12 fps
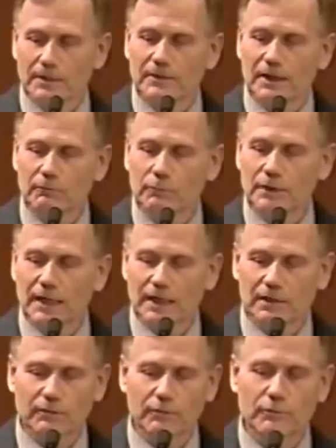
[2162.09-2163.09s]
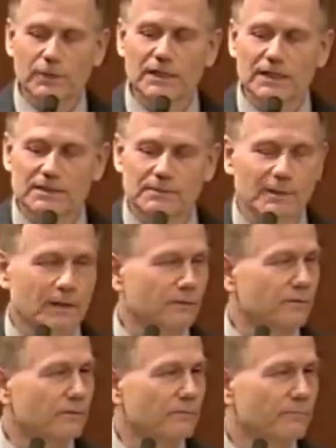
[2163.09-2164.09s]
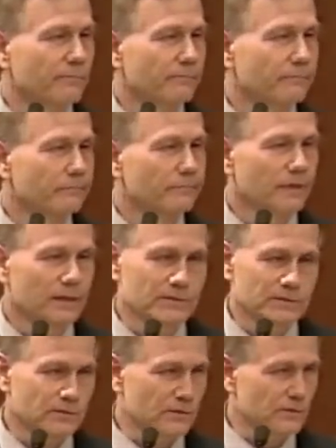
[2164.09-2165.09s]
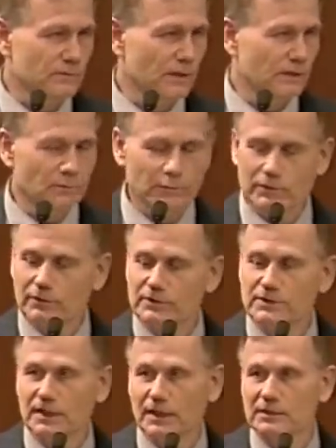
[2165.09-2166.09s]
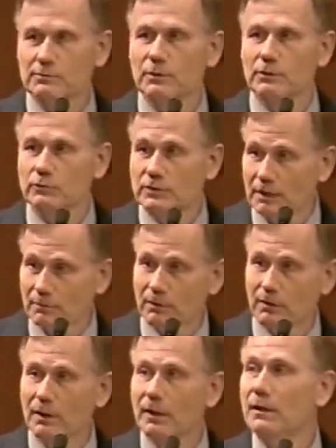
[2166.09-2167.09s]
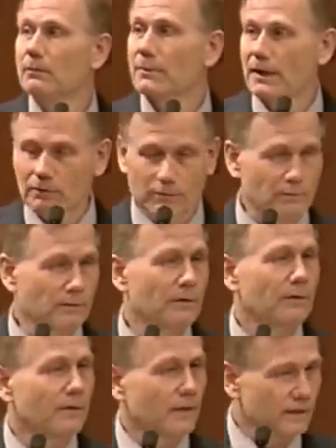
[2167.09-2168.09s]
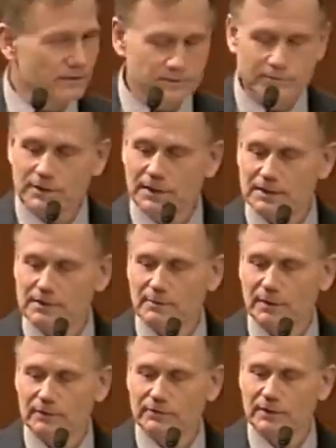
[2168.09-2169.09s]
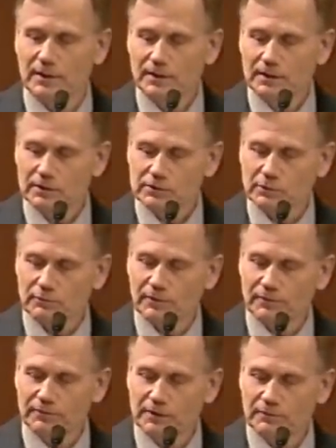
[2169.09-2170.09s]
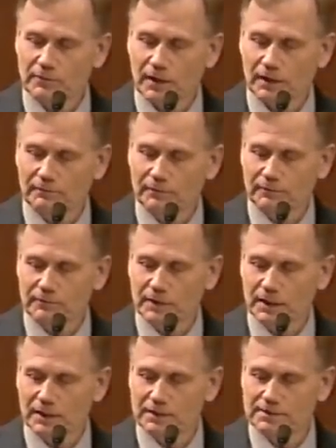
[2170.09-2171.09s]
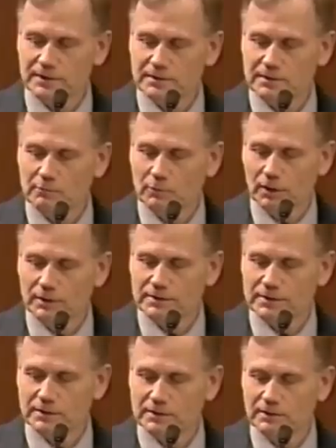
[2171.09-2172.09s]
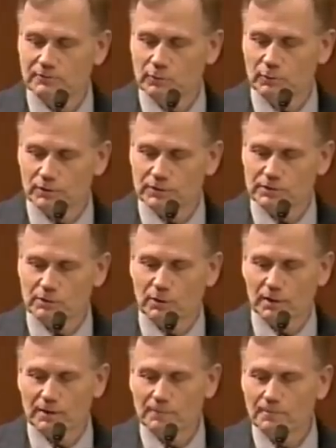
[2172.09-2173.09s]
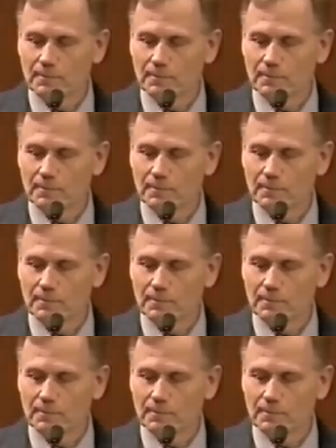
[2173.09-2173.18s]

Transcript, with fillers: That would add three decibels. That's just straight ordinary science. When you double power, that is three decibels. So fifty-five, fifty-eight, sixty-one, sixty-four, and so on.